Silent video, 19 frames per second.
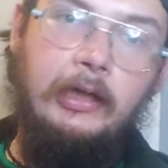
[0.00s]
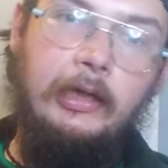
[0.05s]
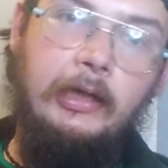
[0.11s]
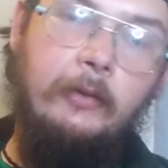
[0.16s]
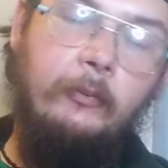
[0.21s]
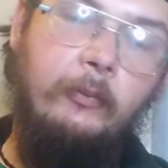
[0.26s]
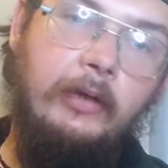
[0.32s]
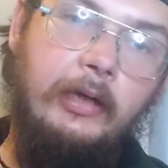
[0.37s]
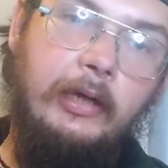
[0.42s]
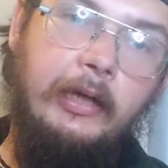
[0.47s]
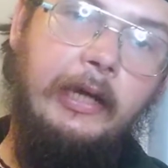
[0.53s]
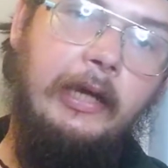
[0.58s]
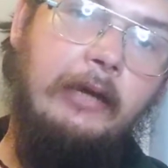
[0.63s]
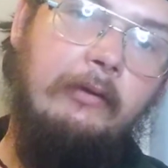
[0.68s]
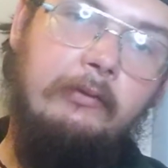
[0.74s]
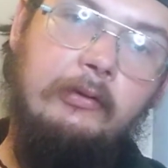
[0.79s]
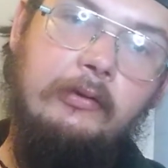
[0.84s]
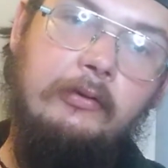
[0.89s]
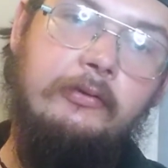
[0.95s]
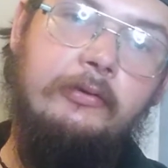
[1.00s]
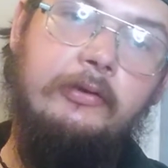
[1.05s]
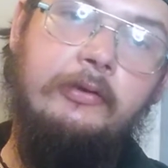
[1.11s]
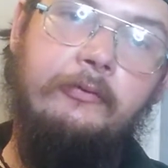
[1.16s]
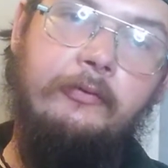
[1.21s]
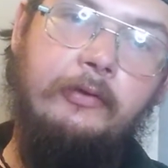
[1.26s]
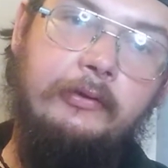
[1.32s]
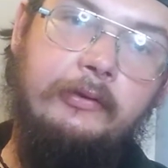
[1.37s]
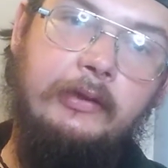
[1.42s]
when I have used it
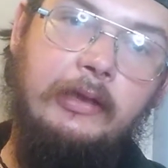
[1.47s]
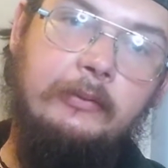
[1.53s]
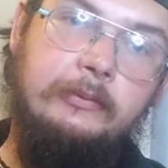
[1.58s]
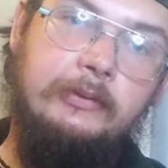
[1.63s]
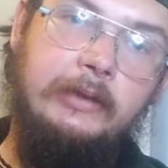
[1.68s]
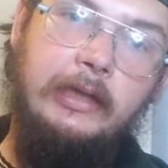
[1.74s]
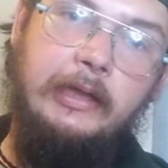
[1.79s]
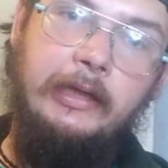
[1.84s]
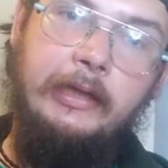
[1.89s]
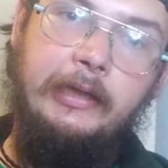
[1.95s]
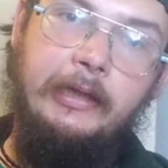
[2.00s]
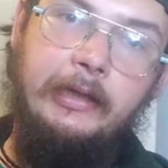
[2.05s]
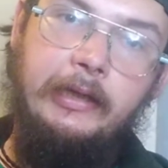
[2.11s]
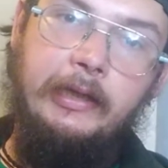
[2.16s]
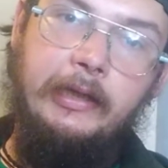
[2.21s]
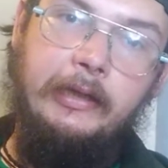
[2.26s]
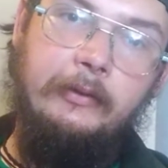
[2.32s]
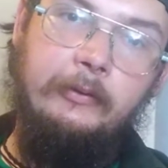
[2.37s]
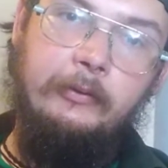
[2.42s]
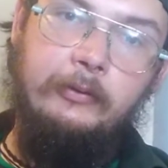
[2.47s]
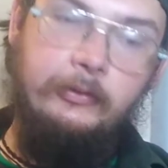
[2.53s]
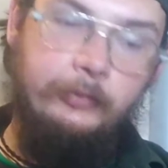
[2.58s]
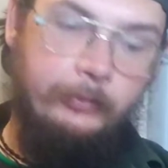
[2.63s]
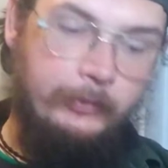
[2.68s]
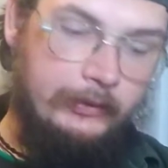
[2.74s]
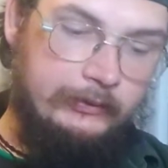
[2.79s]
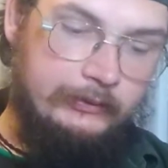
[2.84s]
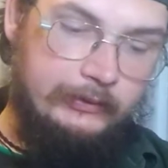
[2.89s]
a few times, I ain't had no
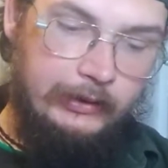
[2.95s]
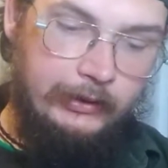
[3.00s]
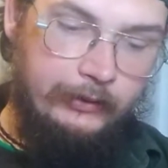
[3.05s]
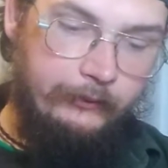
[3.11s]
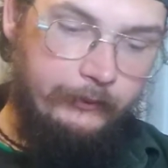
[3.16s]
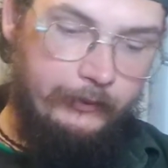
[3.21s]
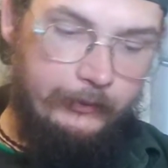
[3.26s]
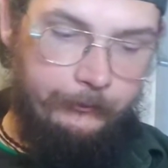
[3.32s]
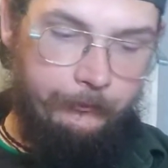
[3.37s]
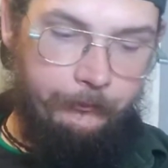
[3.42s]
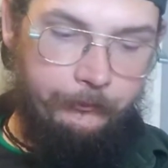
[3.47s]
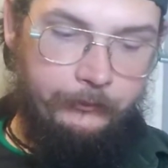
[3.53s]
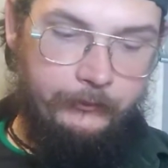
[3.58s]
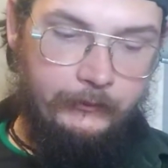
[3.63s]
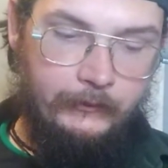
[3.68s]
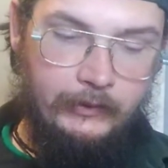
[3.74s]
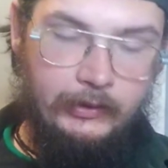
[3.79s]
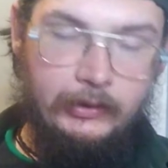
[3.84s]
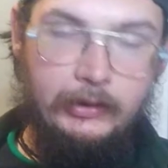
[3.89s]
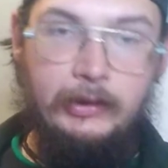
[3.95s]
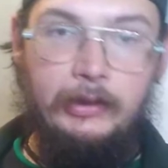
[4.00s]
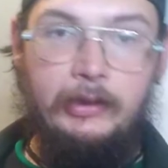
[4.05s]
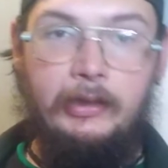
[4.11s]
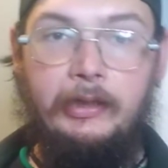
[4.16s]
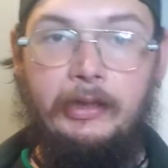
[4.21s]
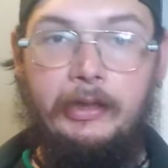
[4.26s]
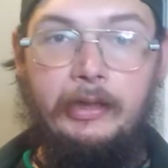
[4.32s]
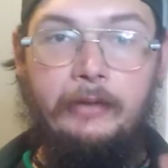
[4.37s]
complaints out of it.
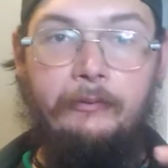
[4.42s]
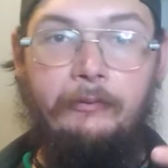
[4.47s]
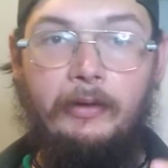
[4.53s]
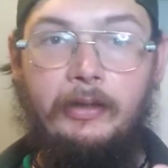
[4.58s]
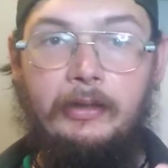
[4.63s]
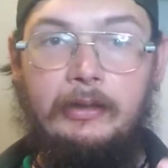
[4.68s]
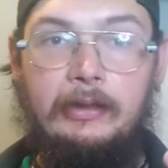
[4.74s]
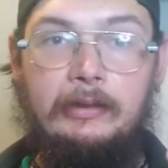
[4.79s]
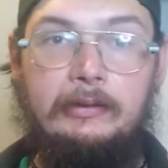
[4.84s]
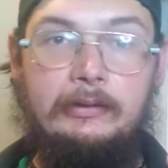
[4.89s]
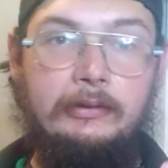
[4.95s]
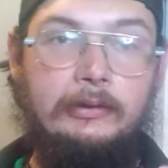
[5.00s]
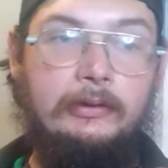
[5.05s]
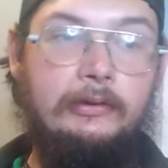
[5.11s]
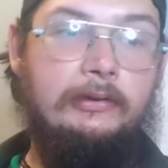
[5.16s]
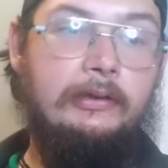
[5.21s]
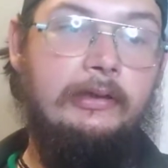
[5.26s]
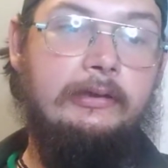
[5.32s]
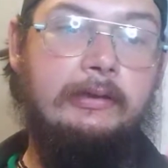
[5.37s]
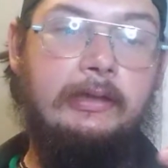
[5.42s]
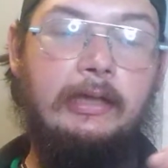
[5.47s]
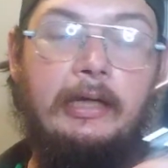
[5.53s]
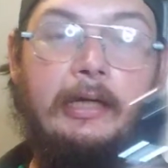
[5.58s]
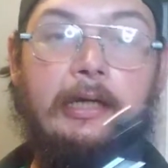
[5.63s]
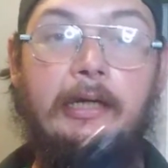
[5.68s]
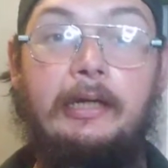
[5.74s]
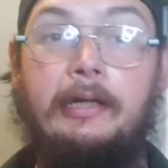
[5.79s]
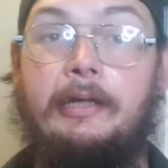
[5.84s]
And I finally got to use this
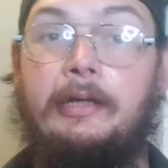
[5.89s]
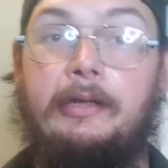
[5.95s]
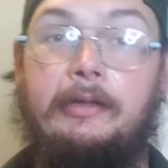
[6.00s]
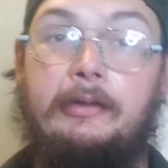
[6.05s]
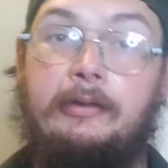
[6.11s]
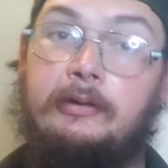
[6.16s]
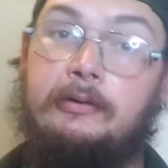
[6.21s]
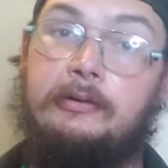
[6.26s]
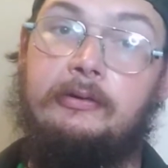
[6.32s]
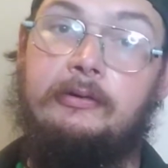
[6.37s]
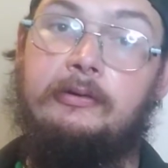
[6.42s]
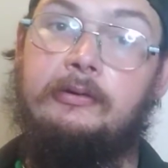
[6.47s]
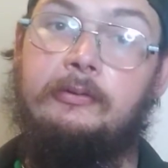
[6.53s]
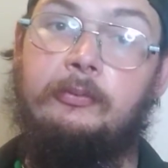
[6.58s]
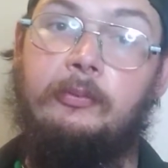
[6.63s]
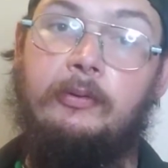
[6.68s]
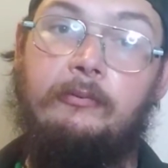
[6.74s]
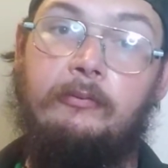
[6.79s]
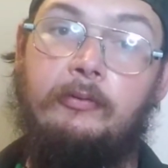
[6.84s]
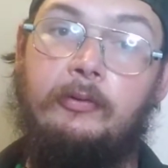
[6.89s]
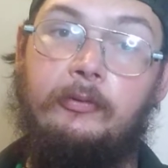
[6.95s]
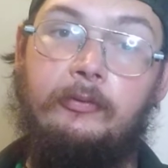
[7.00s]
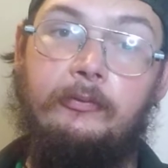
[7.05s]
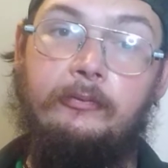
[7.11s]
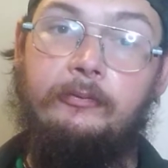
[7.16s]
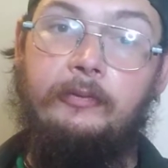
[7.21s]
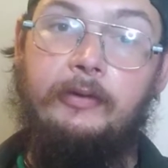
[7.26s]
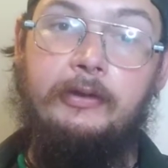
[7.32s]
guy. I didn't use the
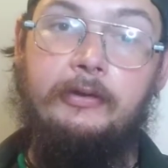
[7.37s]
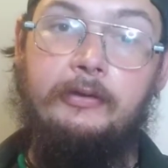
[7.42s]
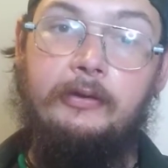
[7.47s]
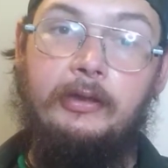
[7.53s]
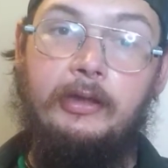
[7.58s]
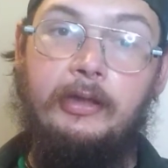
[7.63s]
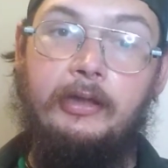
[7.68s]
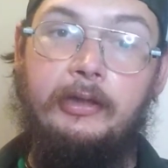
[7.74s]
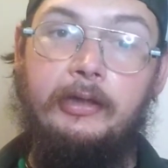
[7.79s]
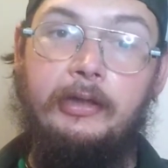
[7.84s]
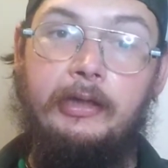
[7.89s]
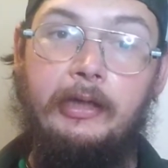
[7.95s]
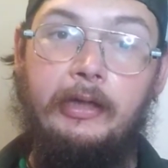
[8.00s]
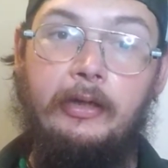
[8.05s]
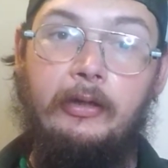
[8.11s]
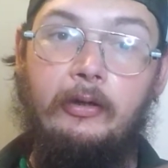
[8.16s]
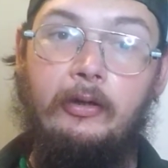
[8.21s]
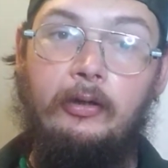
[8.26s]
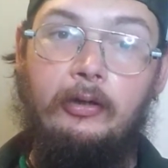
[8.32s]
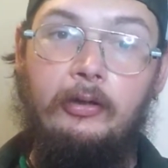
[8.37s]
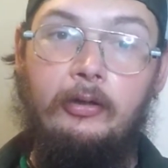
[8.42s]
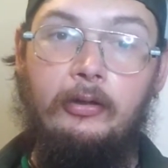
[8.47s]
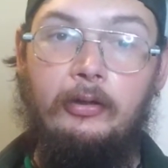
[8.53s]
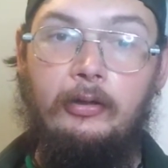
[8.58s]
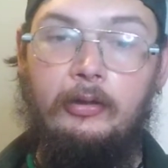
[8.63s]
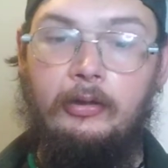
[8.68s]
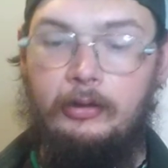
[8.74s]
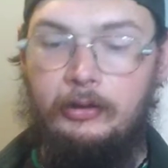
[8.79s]
swivel feature on it at all.
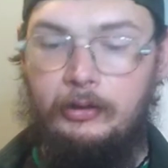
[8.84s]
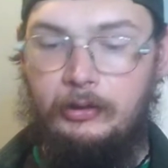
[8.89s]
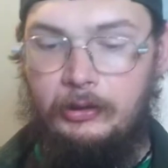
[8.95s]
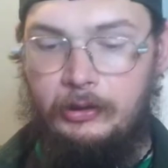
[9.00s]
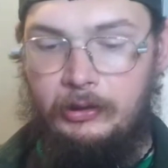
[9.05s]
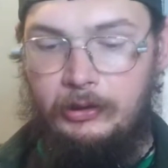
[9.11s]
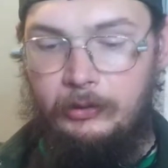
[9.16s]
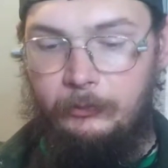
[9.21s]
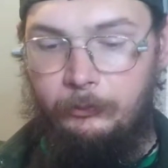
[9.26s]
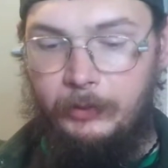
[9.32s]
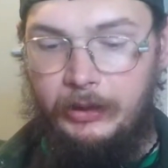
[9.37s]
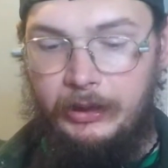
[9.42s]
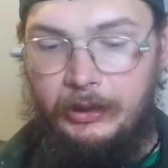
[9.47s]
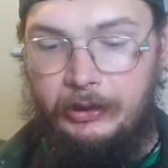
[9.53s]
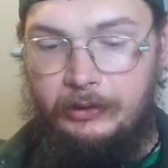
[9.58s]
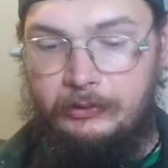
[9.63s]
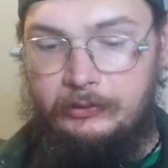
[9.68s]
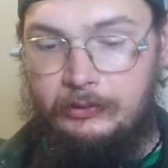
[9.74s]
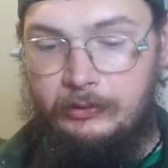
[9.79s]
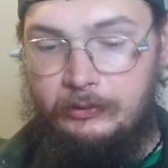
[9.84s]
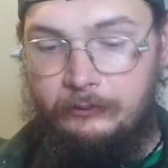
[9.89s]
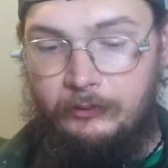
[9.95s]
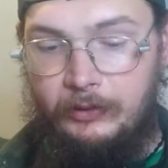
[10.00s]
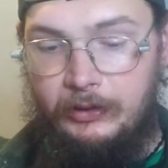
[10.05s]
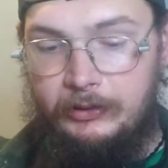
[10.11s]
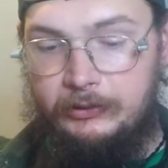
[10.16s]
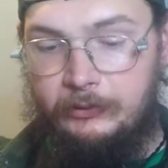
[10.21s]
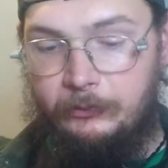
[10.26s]
But so
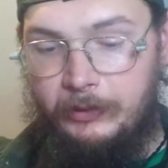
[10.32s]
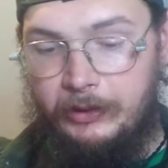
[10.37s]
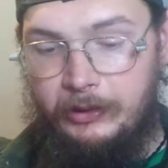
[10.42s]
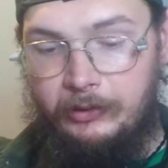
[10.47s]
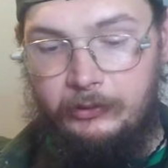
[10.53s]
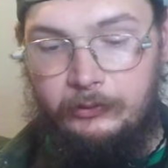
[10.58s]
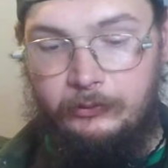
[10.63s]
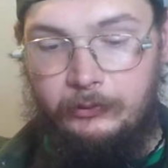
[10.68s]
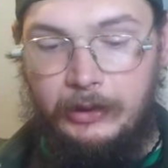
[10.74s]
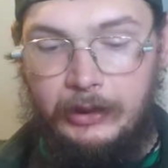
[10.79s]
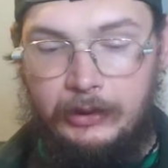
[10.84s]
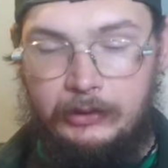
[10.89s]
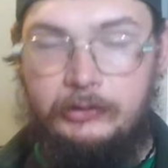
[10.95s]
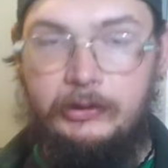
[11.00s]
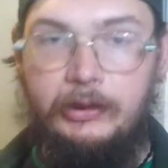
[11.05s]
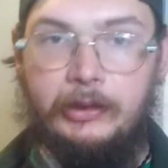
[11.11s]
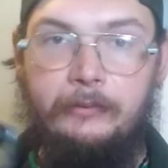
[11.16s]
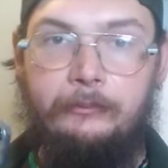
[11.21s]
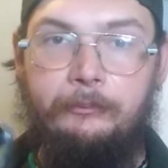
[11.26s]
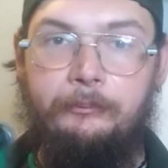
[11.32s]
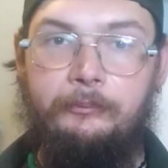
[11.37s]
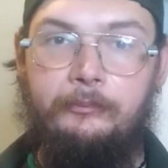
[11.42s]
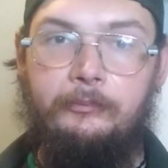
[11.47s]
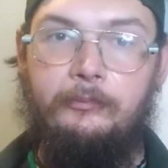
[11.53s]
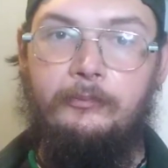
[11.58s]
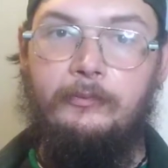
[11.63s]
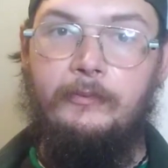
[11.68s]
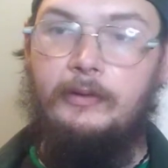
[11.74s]
far as the regular ratchet,
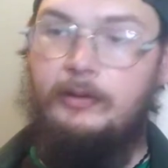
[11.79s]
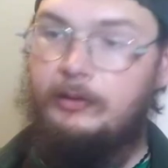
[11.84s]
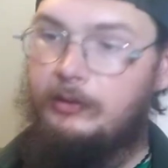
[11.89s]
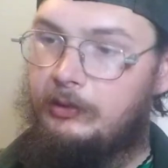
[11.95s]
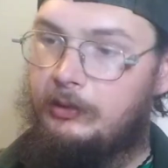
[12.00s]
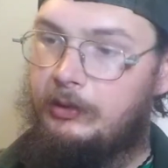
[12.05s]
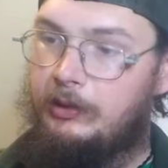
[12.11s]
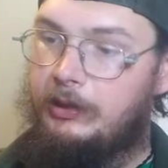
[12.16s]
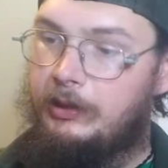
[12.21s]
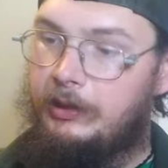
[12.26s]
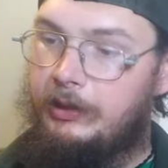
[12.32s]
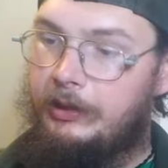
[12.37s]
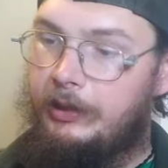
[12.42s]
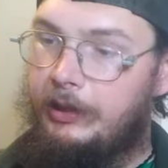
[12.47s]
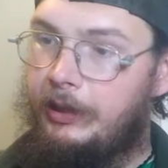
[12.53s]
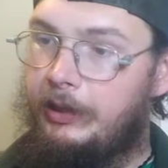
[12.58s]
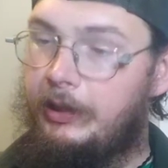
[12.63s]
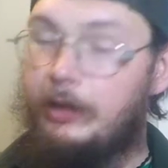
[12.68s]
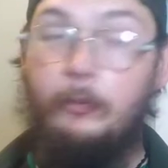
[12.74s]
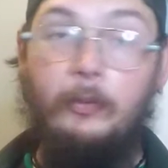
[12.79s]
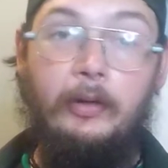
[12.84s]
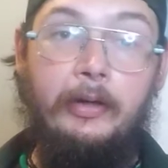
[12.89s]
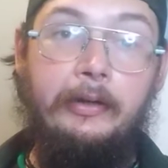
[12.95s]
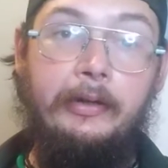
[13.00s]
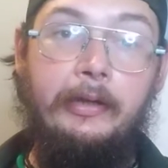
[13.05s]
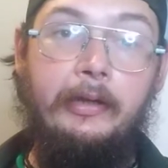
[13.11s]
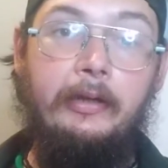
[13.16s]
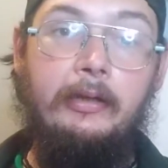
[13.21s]
it did what
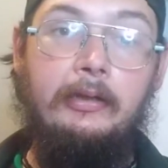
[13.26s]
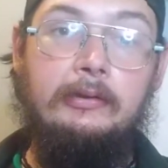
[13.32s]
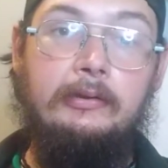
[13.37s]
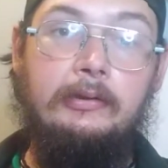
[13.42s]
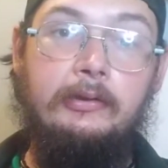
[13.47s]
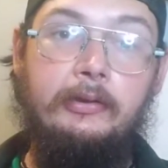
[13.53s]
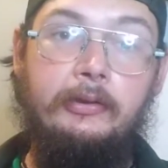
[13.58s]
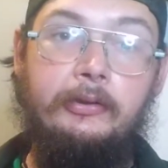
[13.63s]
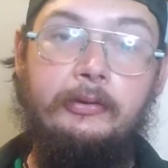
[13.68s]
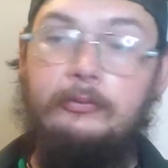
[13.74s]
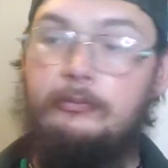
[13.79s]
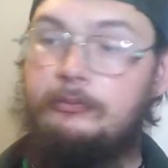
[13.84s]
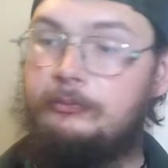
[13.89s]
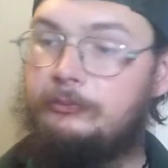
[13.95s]
I needed it to do.